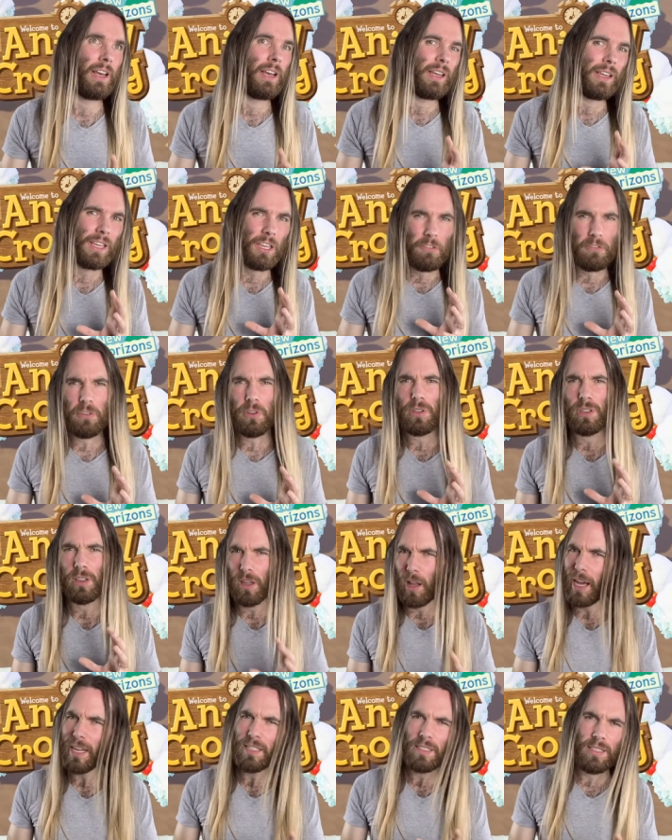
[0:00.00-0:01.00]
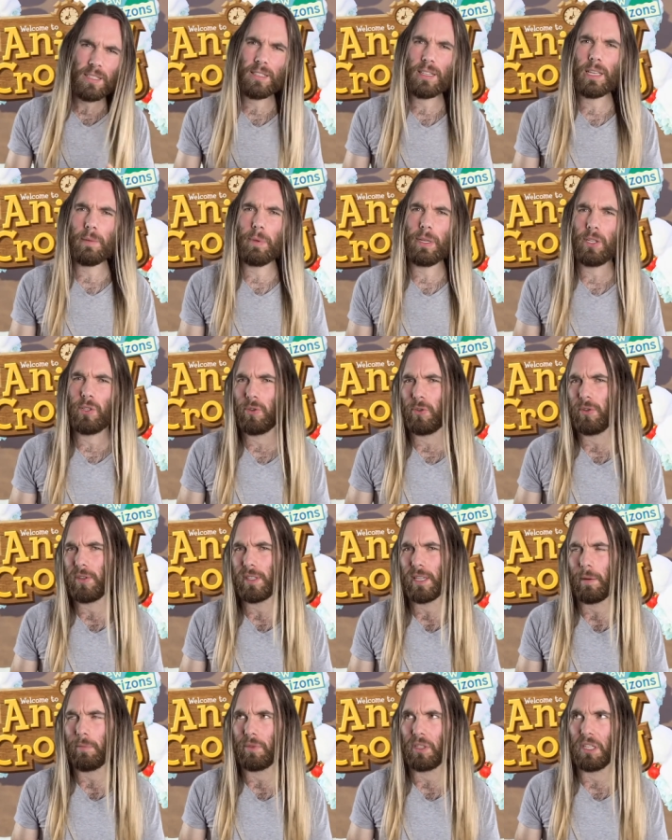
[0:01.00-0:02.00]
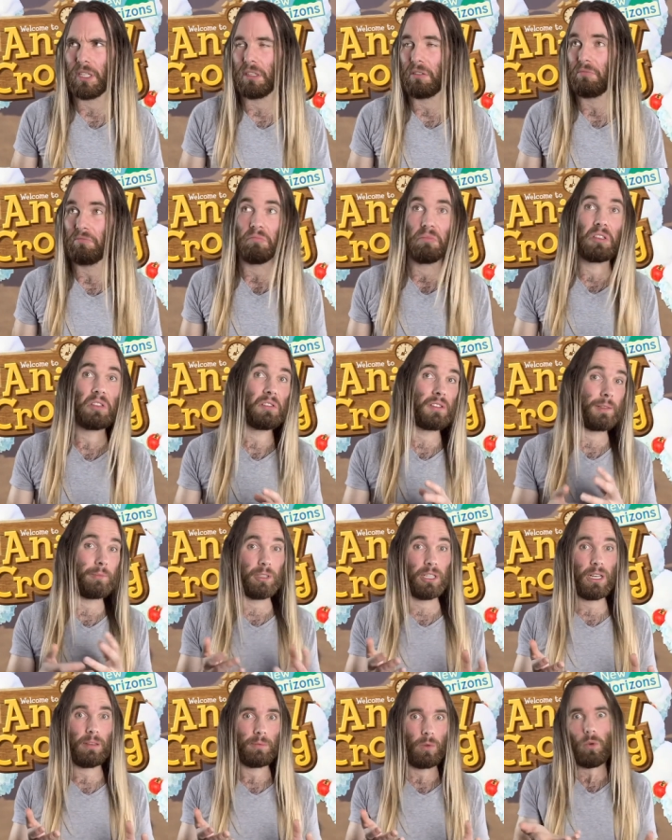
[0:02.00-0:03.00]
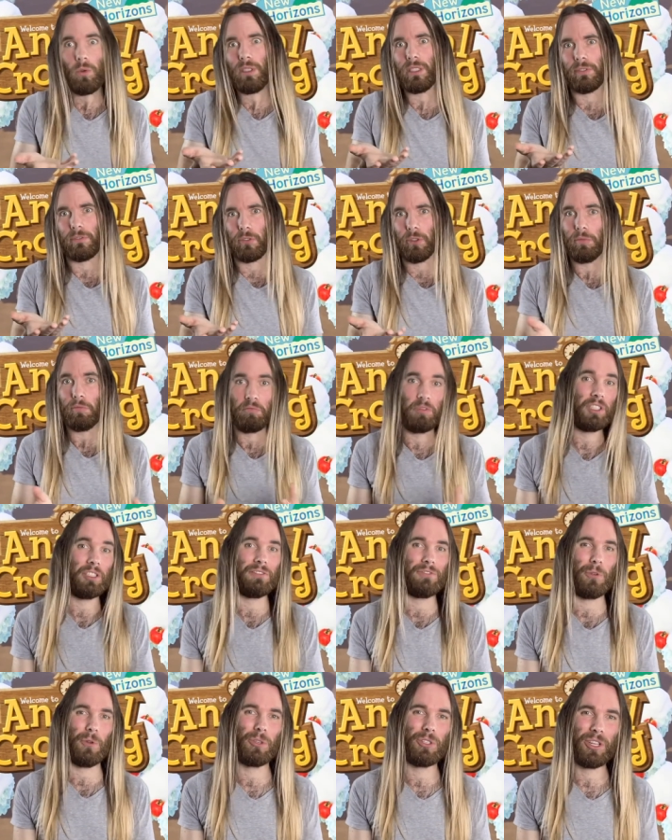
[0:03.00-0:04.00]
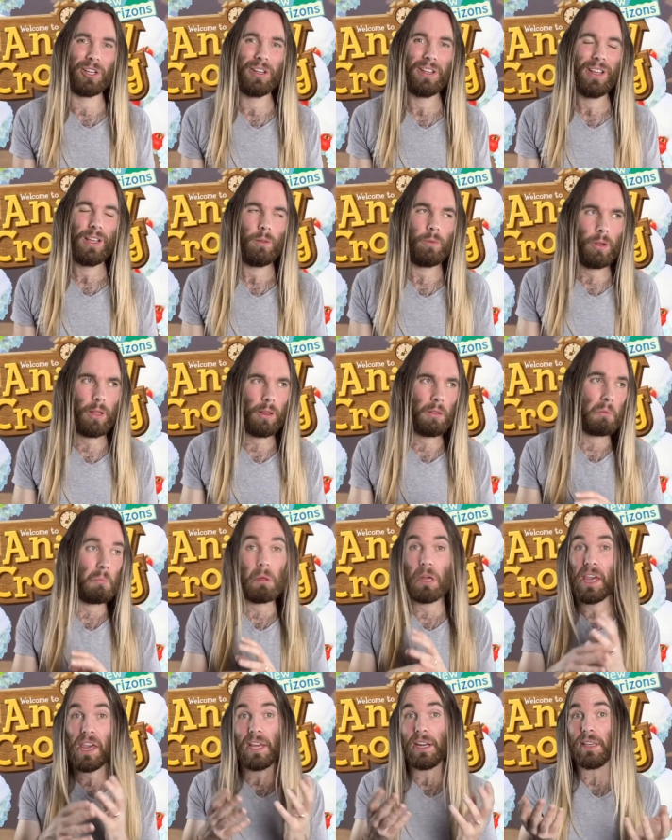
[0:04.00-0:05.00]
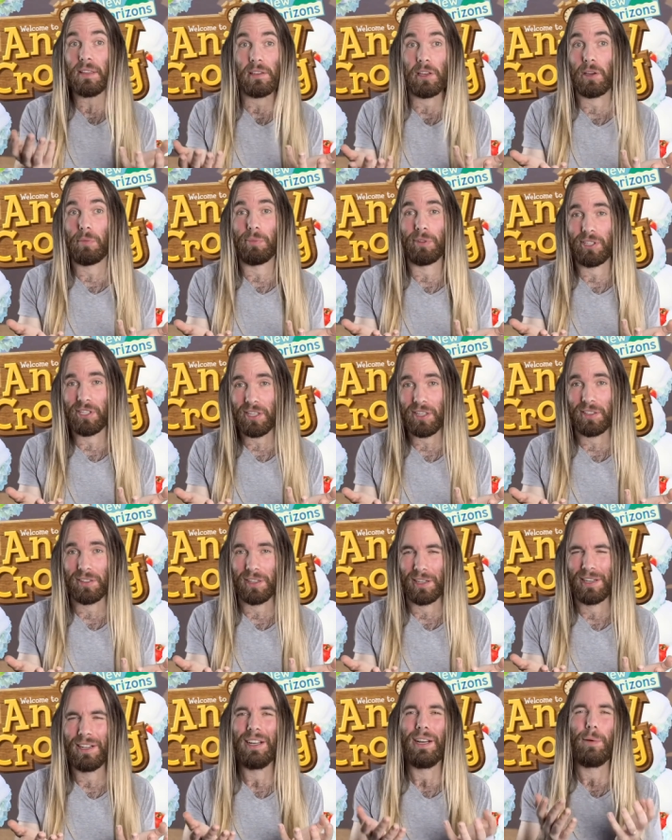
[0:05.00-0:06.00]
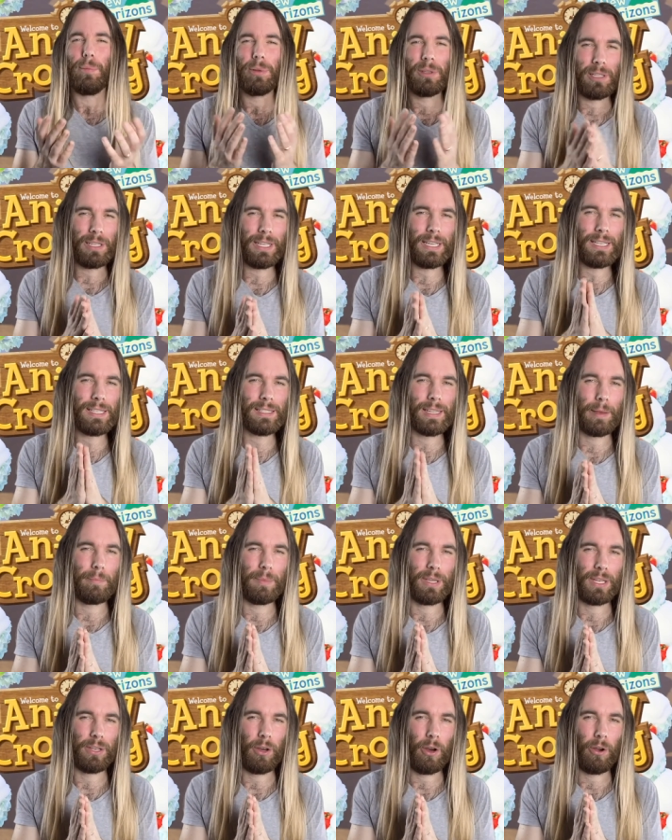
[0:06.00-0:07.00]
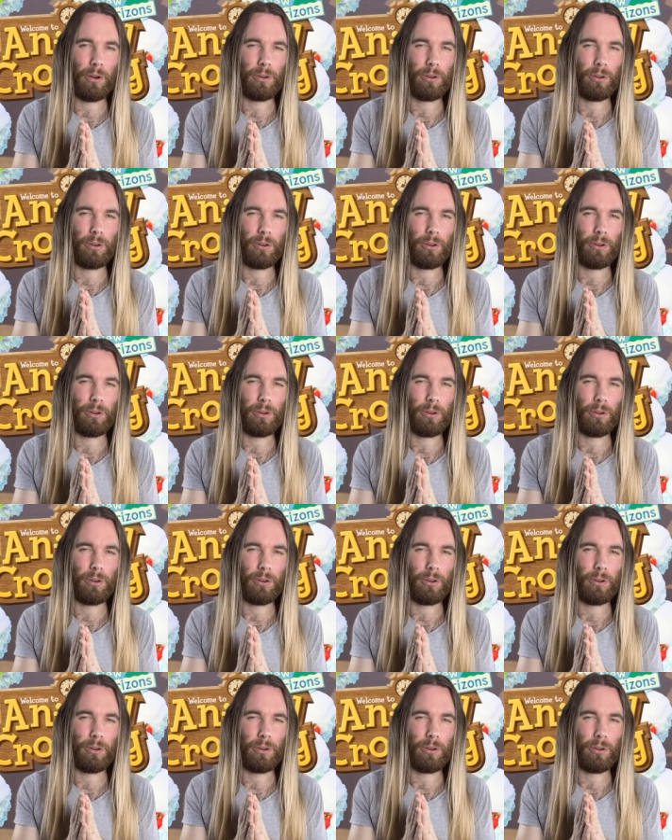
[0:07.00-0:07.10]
if you'd like to see me do something similar or different in the future with anything in particular, please let me know.